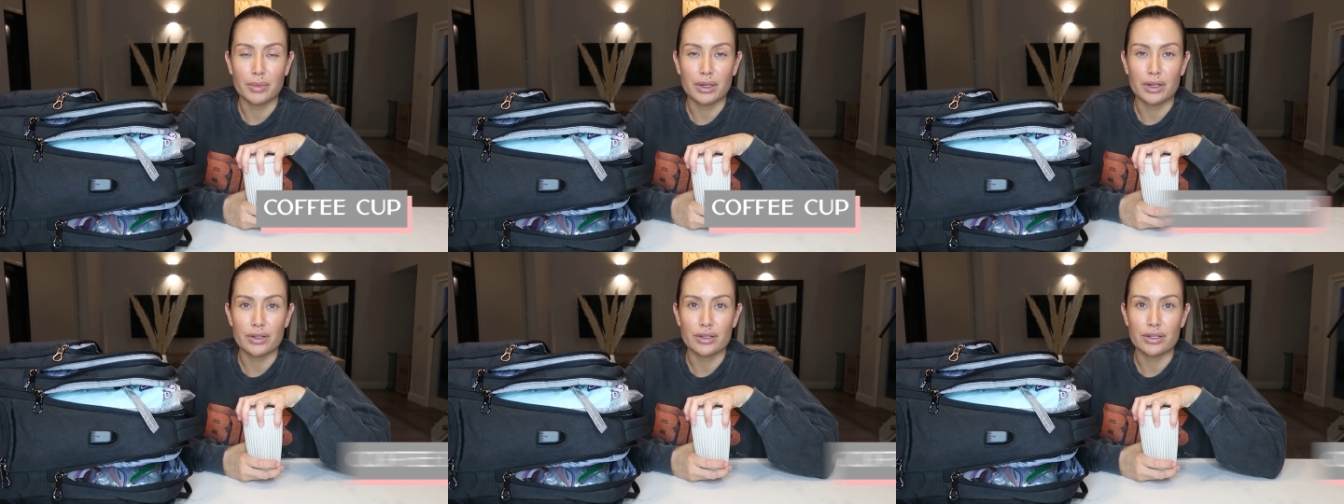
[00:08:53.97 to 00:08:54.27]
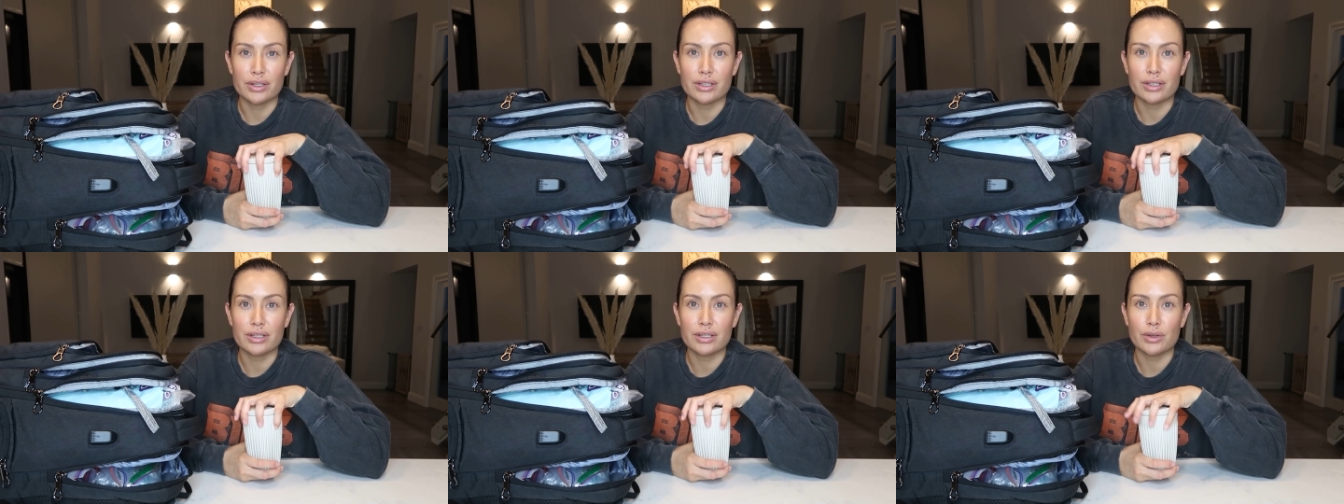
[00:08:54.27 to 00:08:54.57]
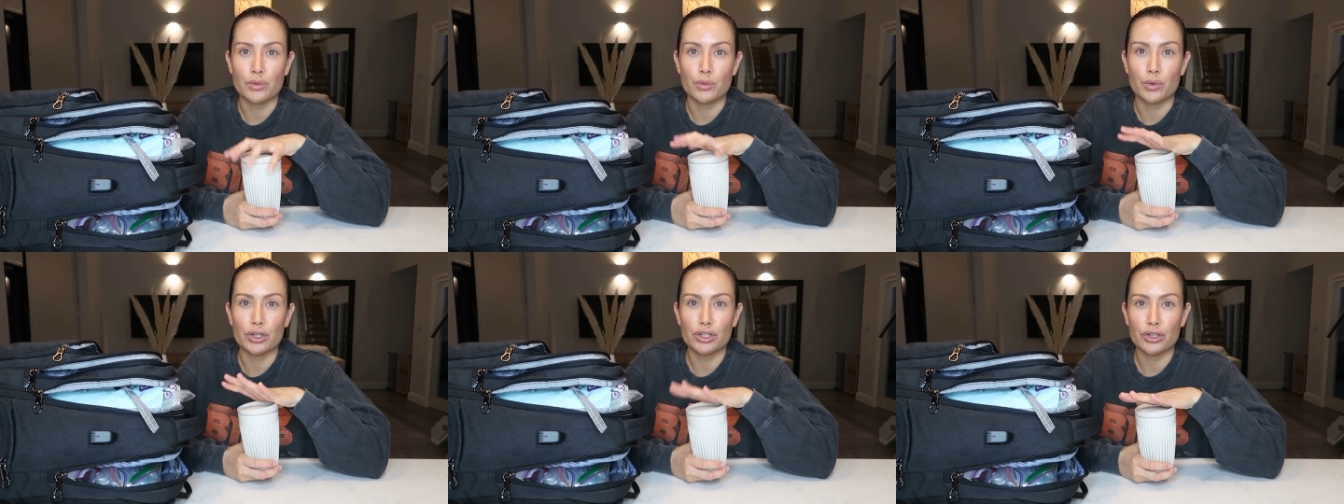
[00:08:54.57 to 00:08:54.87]

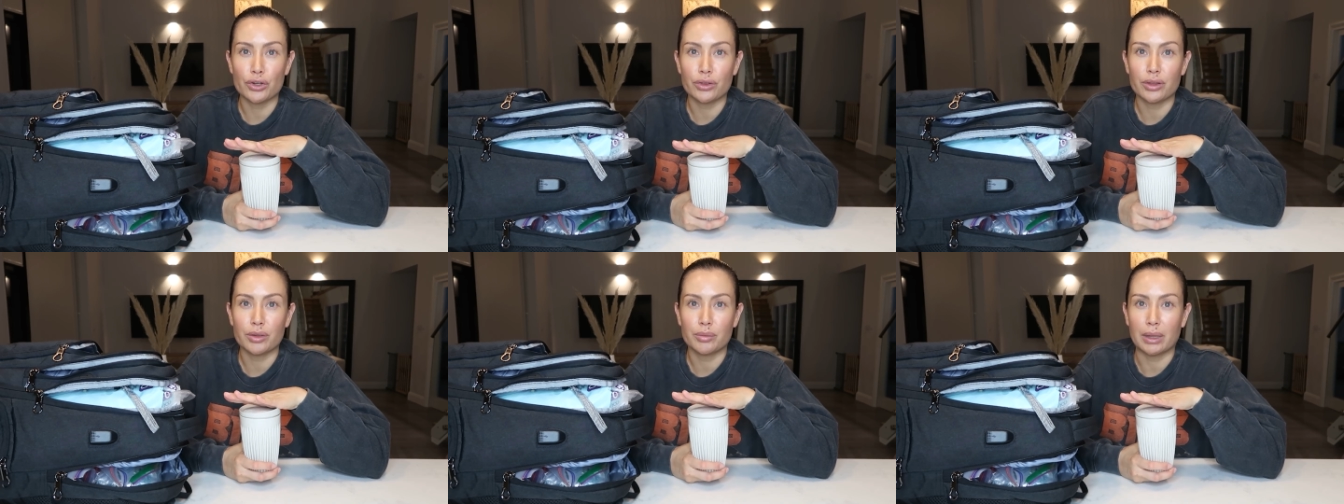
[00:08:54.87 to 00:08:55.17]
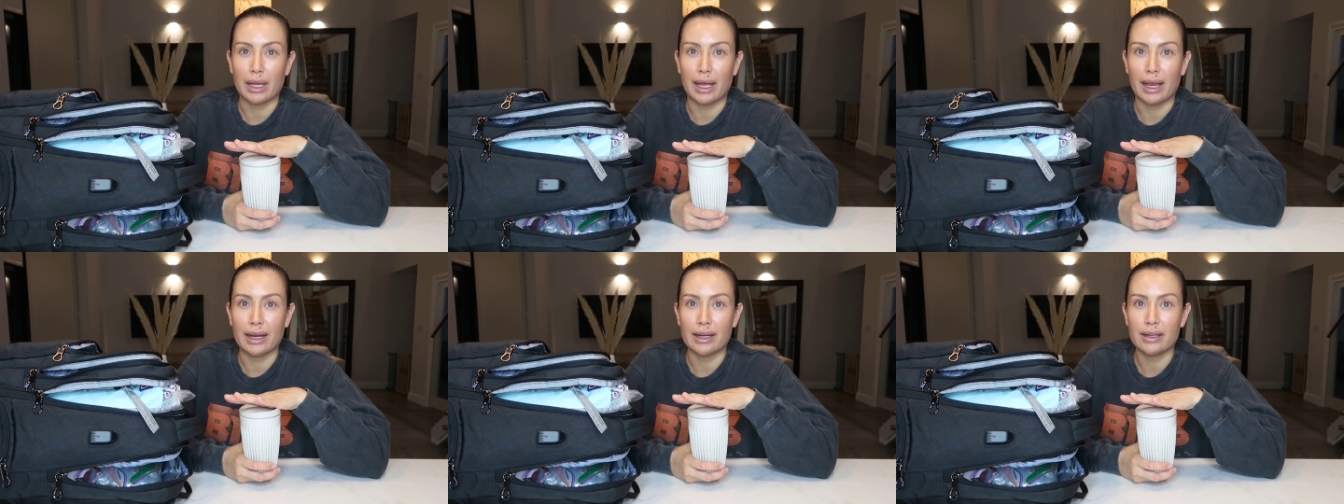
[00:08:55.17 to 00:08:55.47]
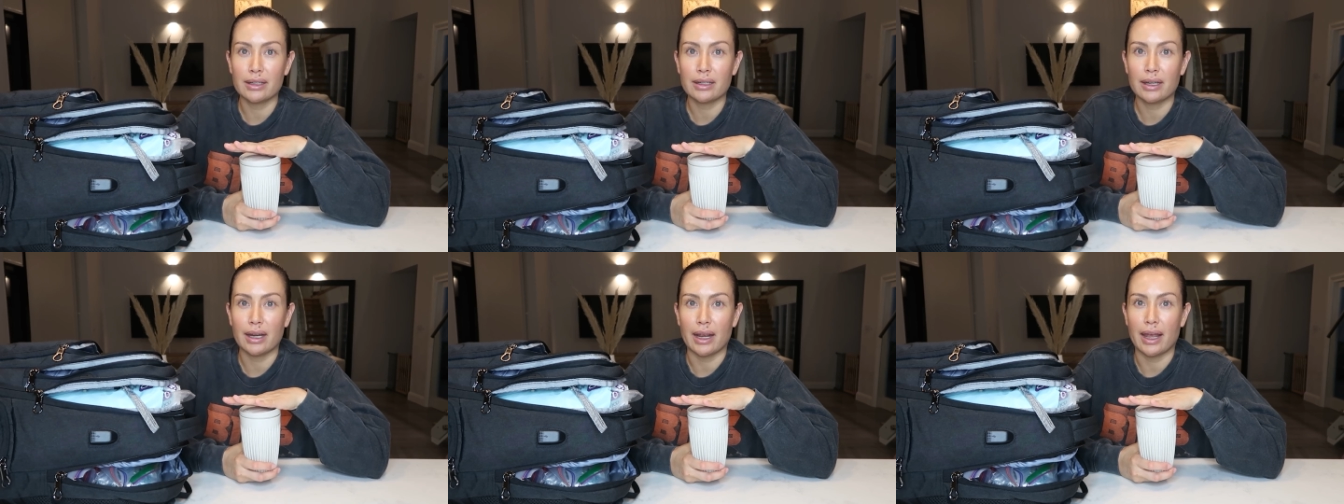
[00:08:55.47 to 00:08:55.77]
because when you're on the
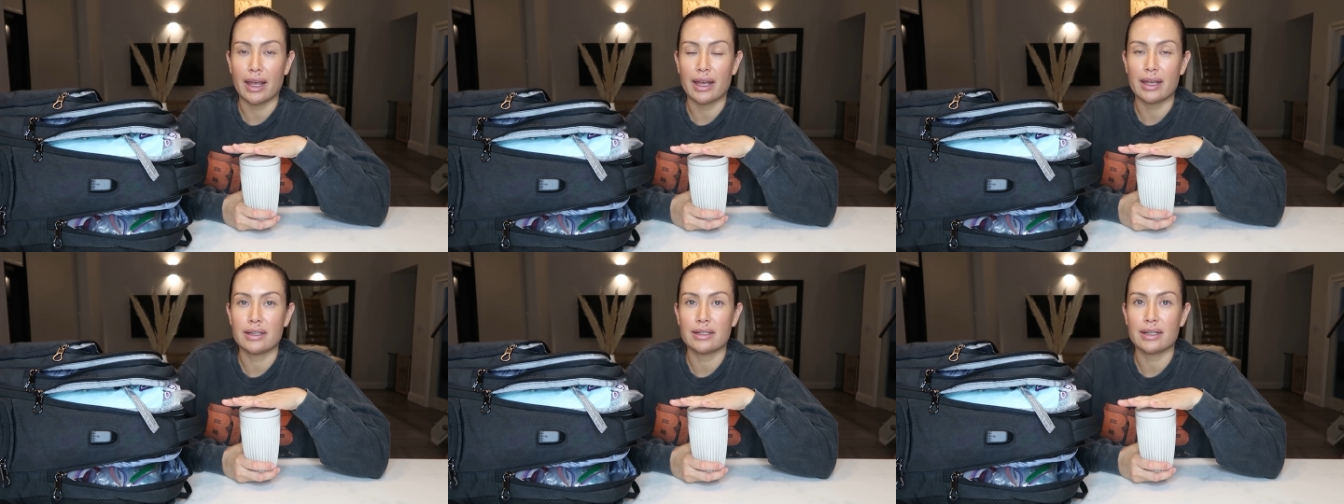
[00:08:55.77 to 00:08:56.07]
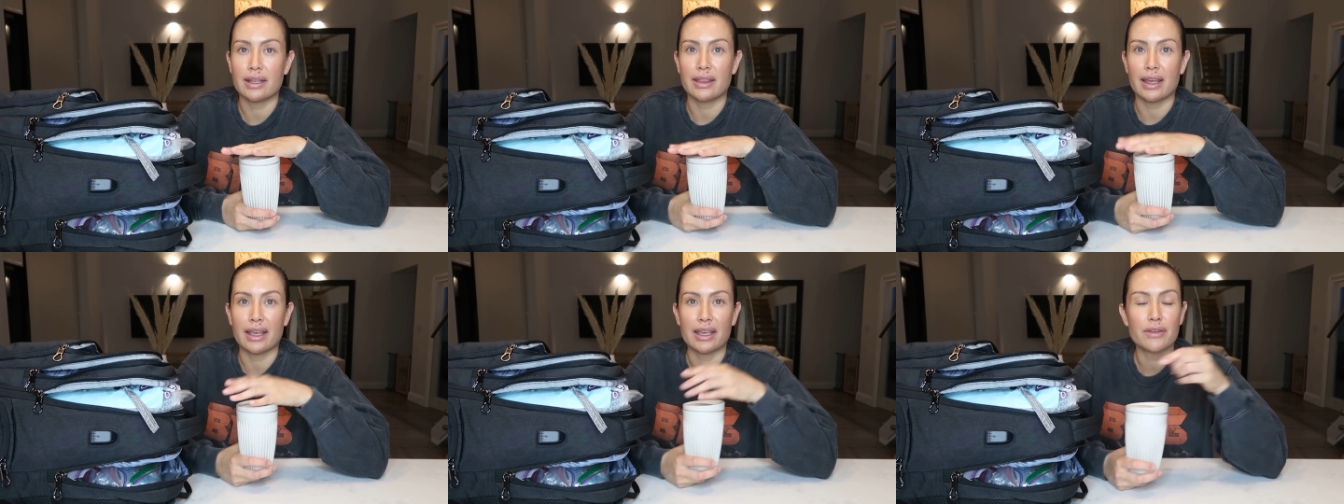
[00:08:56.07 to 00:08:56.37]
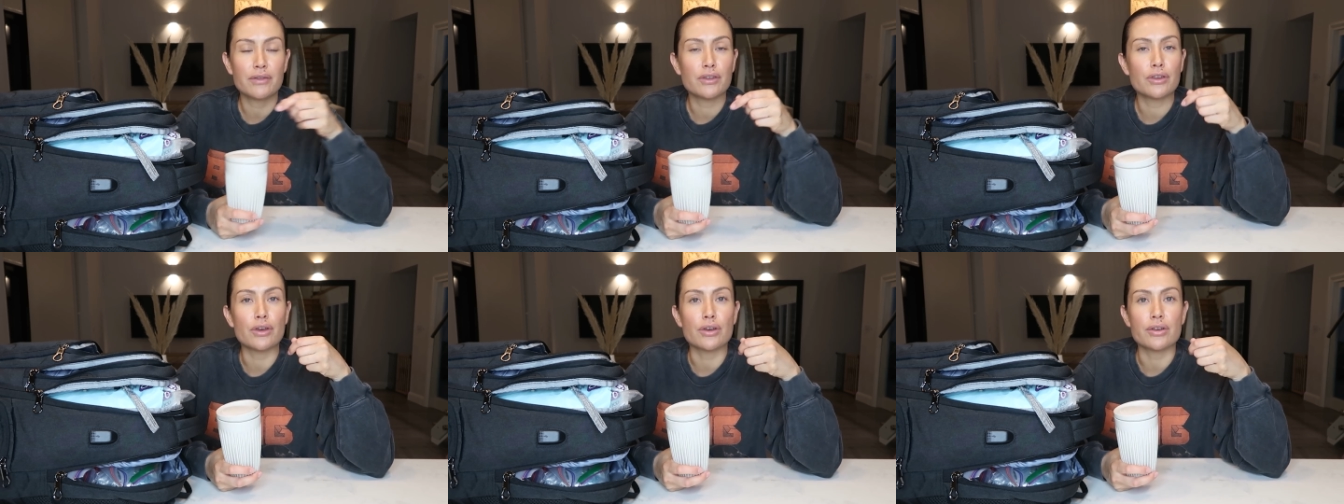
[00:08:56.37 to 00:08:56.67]
plane and they
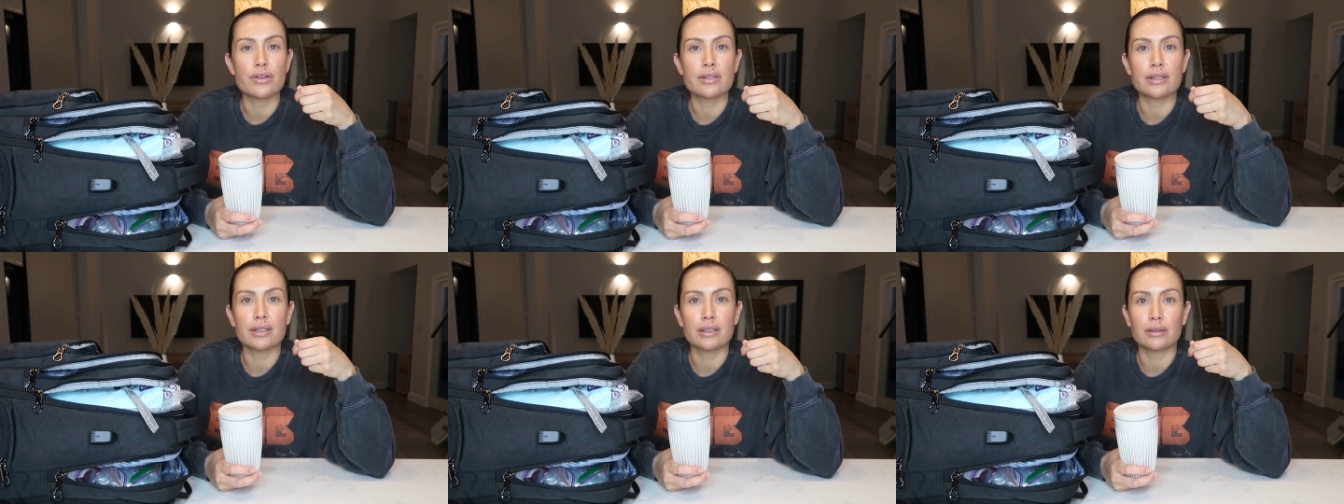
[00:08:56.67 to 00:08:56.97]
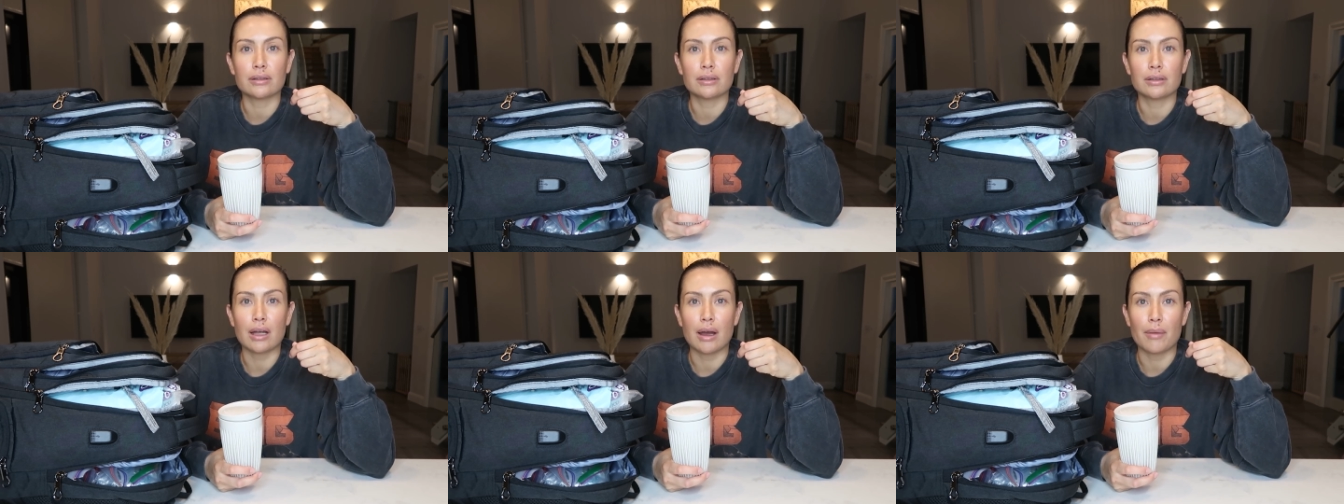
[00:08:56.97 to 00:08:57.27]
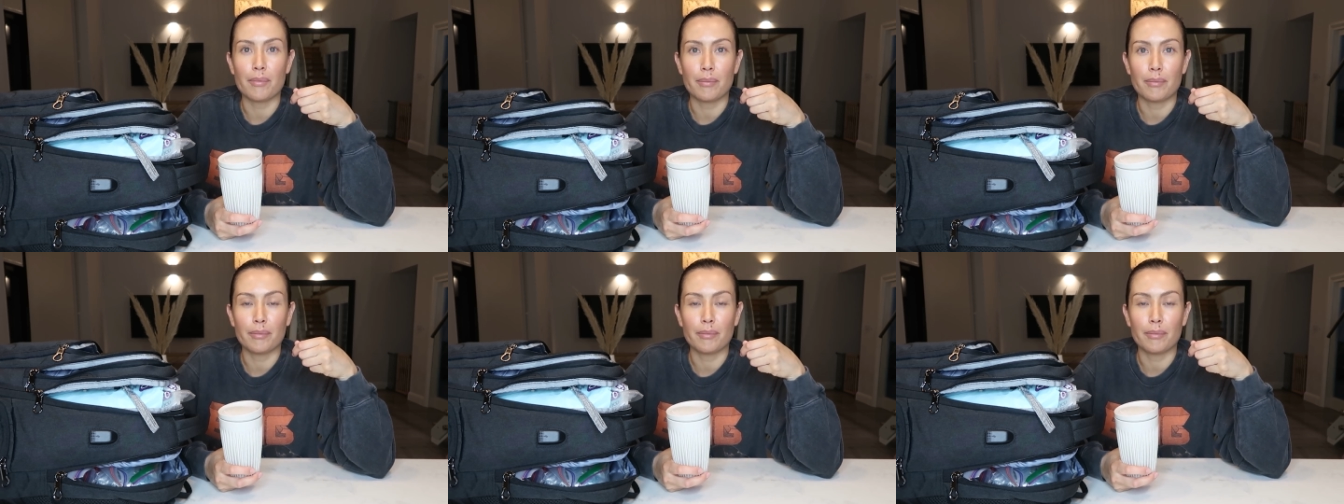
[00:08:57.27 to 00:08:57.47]
give you those little